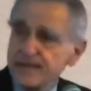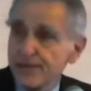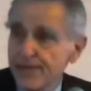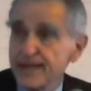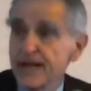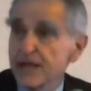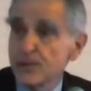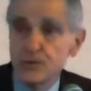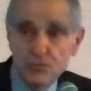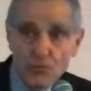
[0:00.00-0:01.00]
didn't think
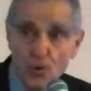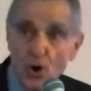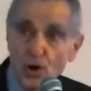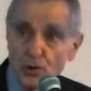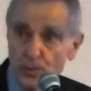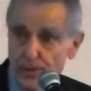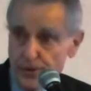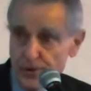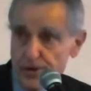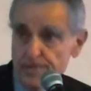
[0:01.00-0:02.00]
anything was wrong with
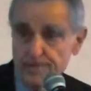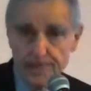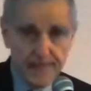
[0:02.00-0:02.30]
her,